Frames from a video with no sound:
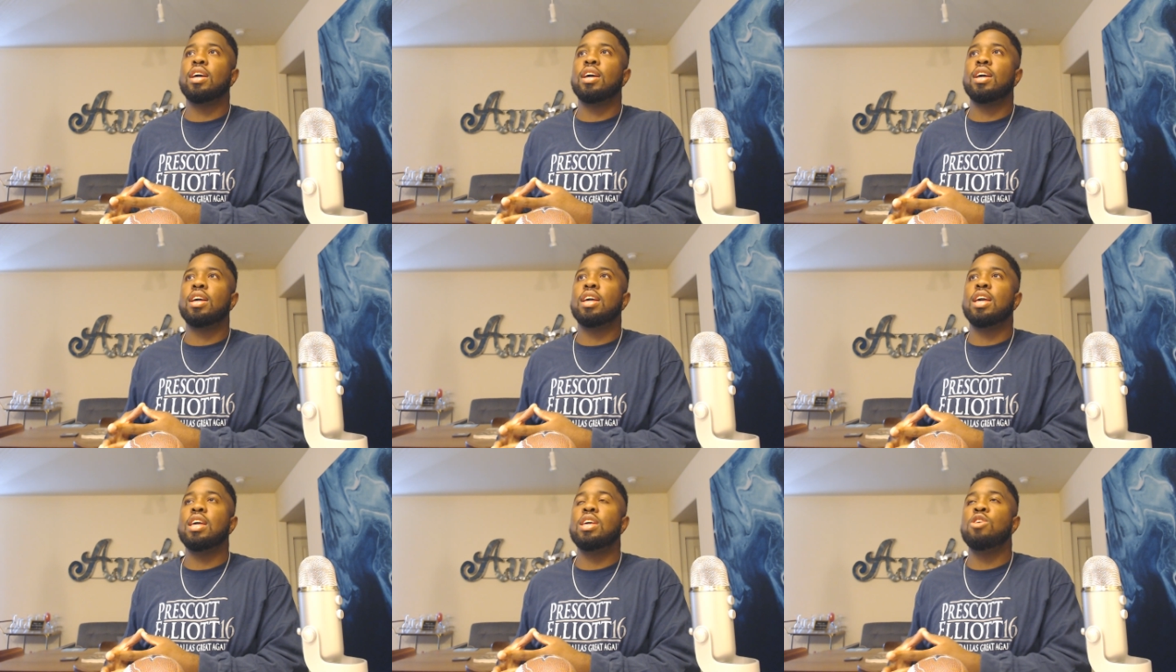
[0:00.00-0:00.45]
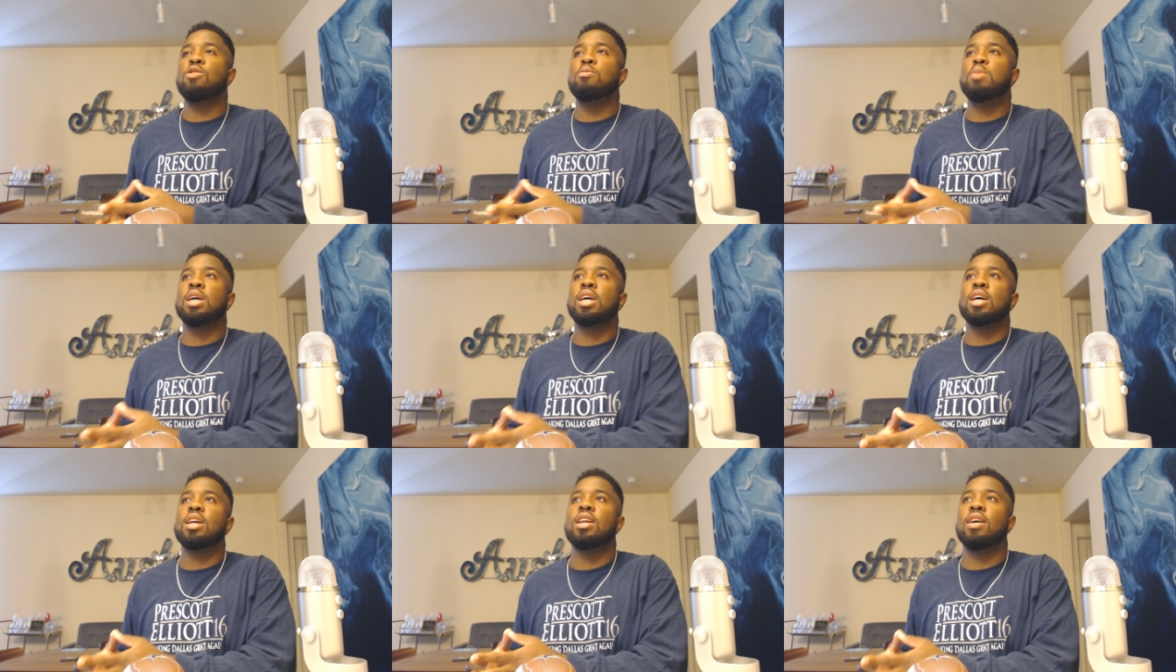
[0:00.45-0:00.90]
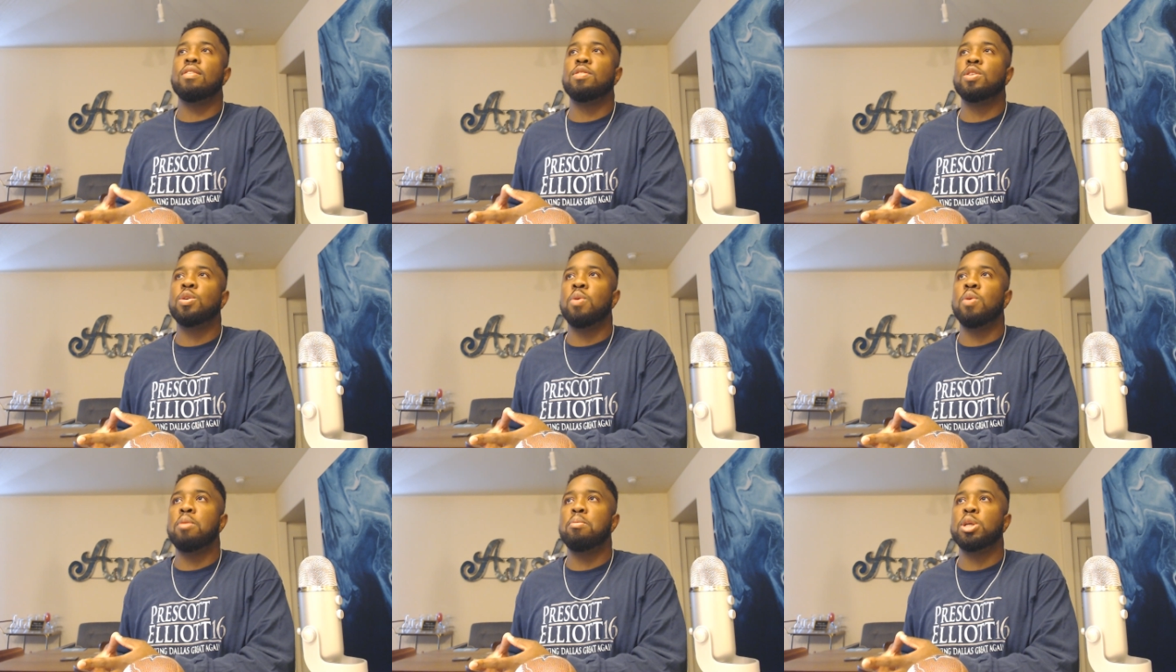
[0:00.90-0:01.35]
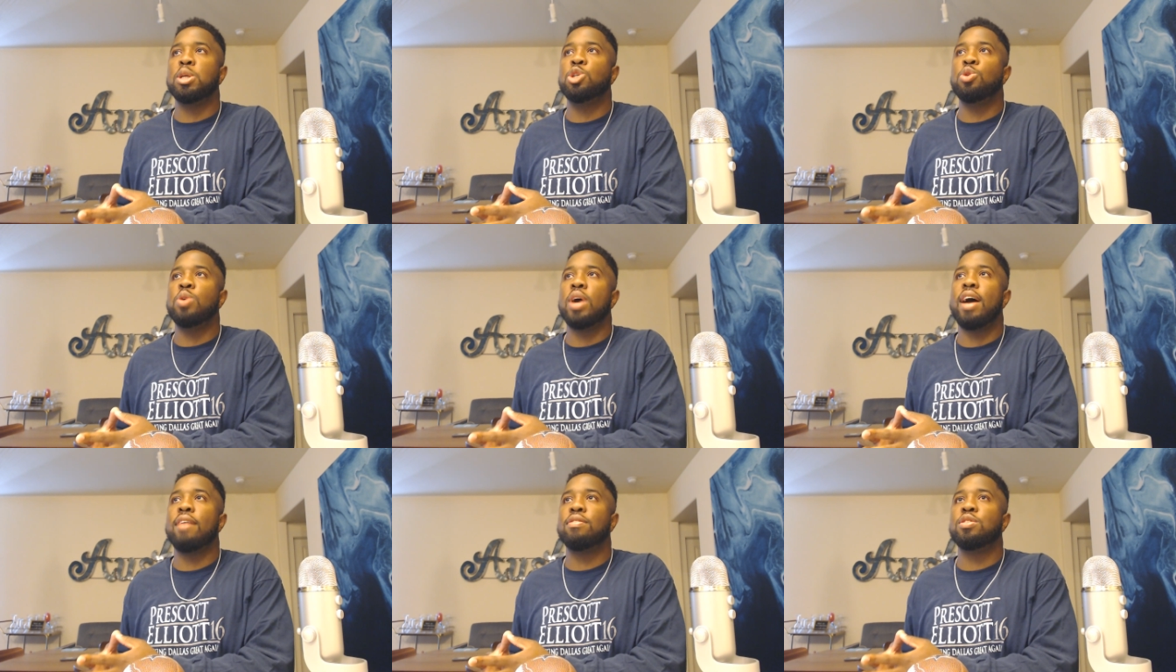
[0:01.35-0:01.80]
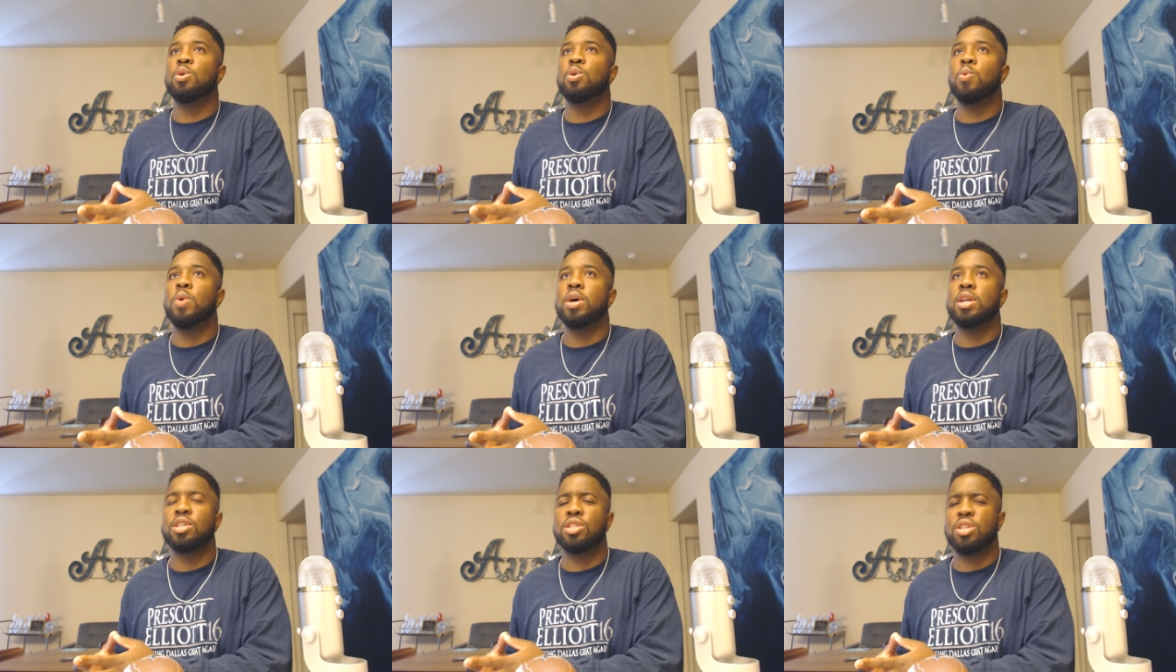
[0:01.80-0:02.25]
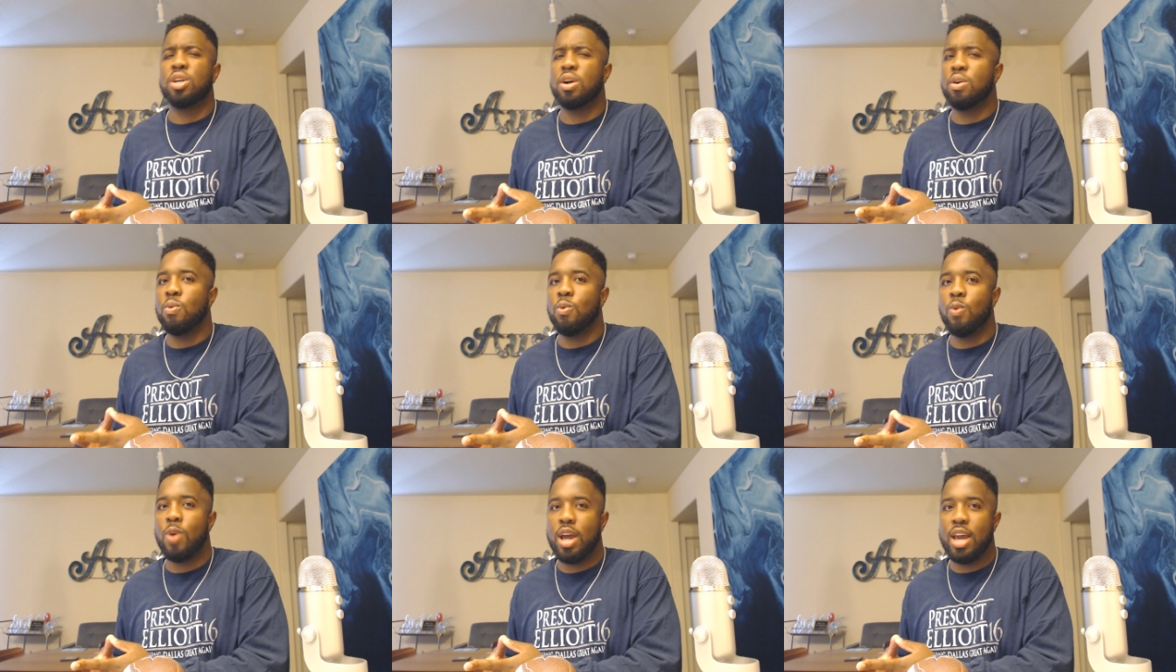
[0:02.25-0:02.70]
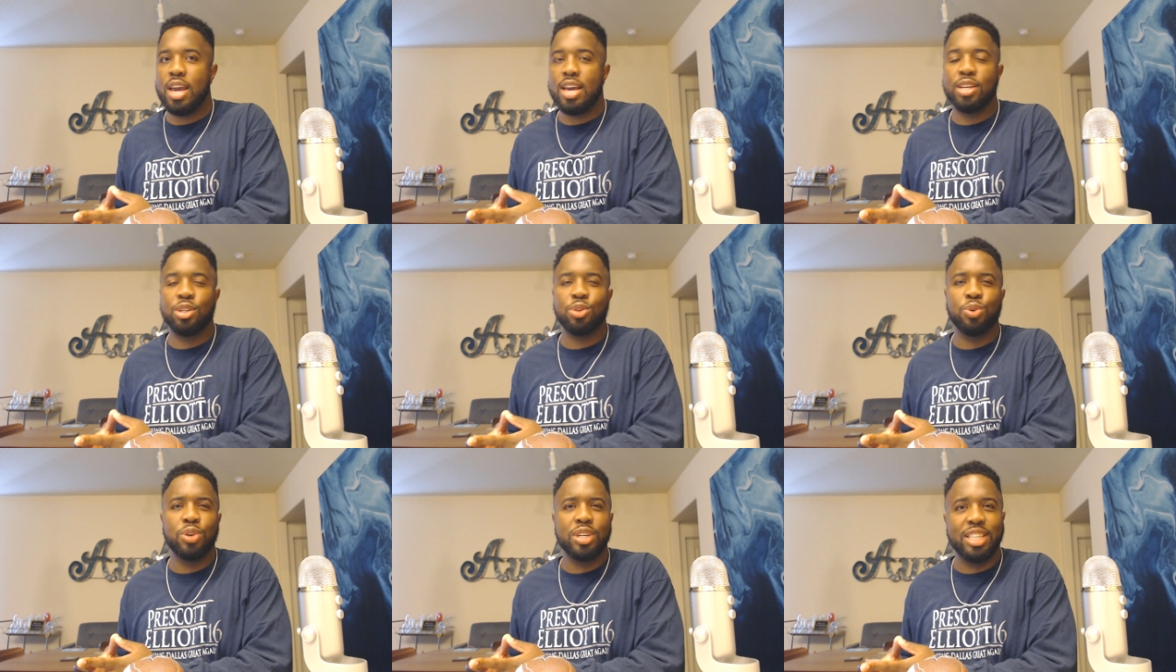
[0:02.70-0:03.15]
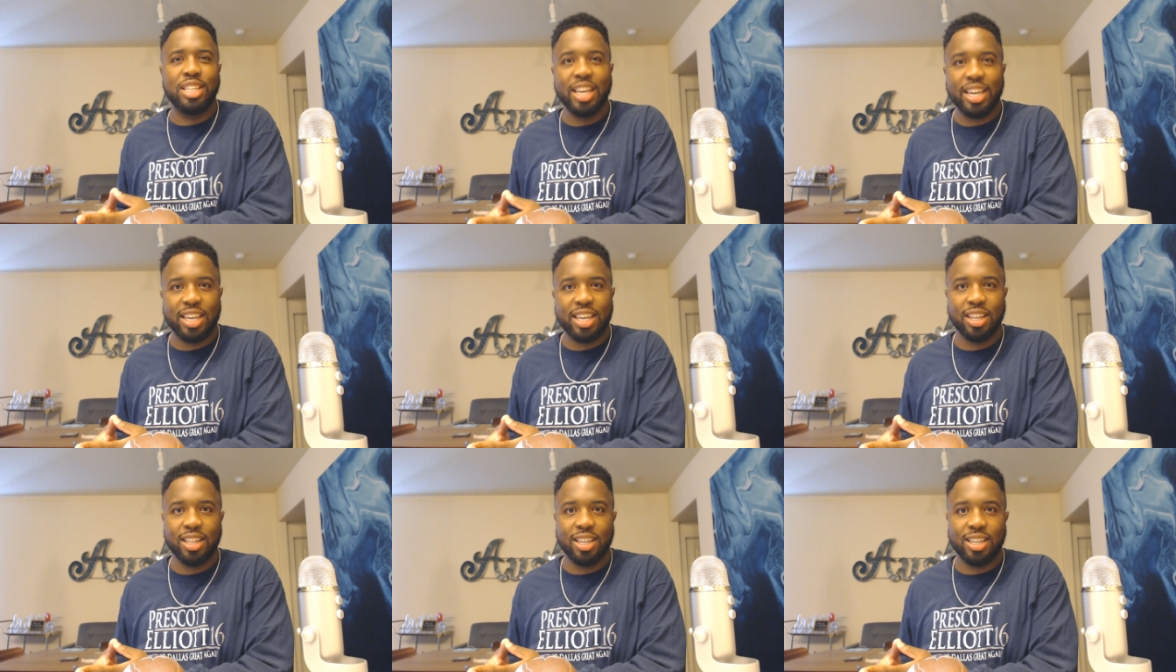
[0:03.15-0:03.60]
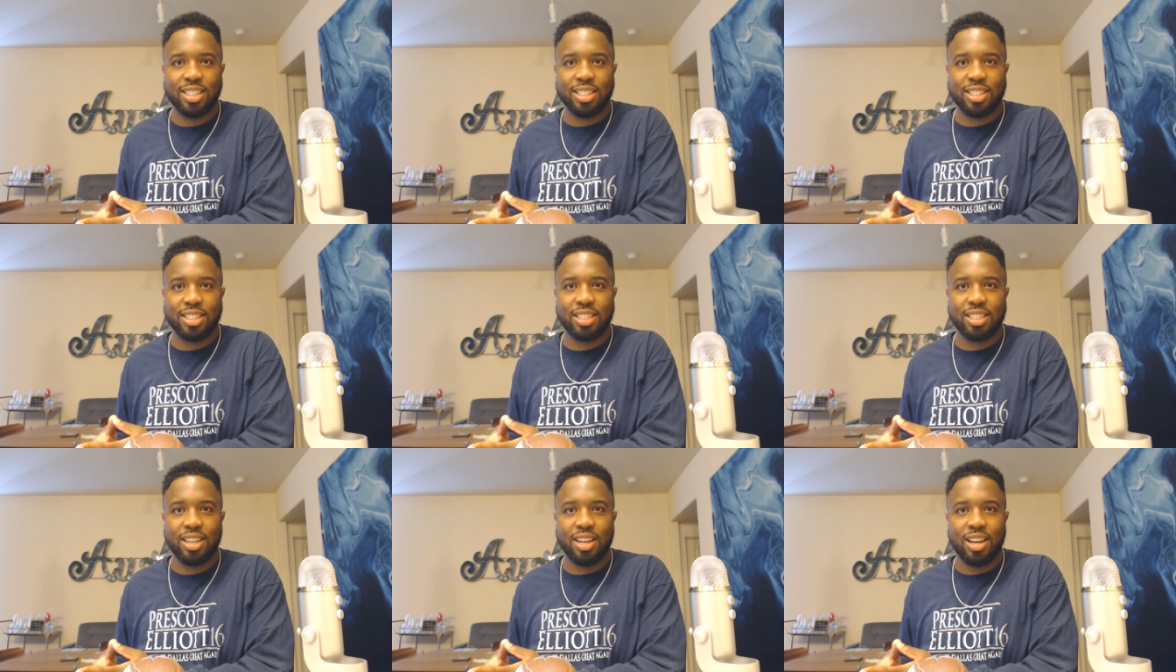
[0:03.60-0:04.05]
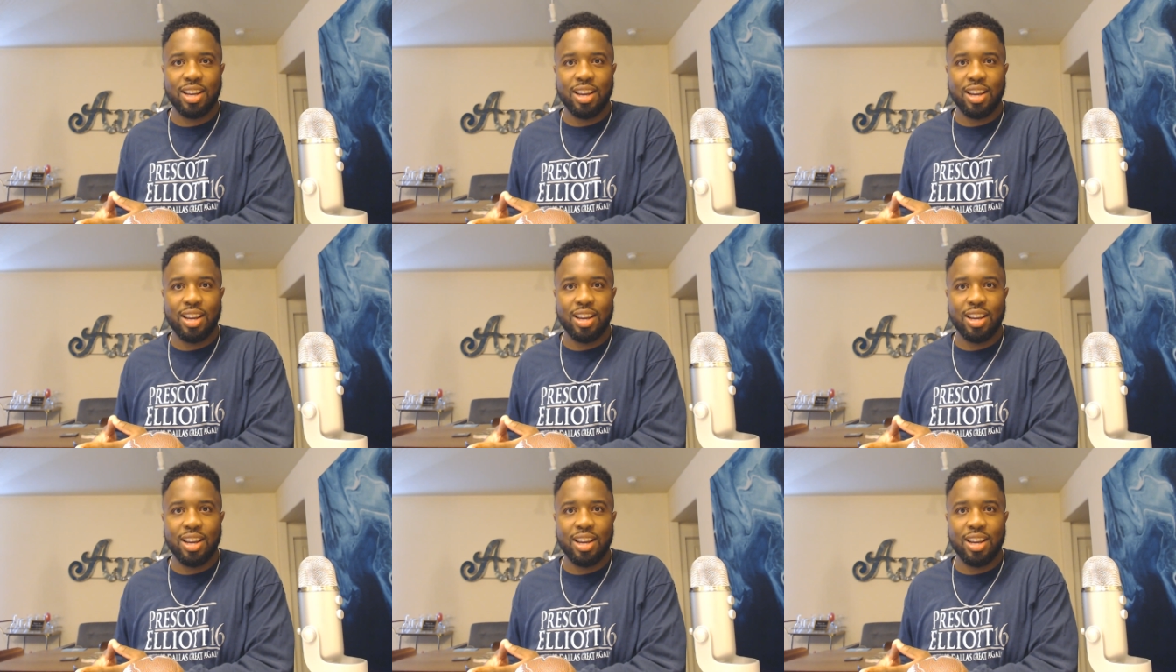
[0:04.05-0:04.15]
can you be good enough to win, but you have to win a certain way is ridiculous.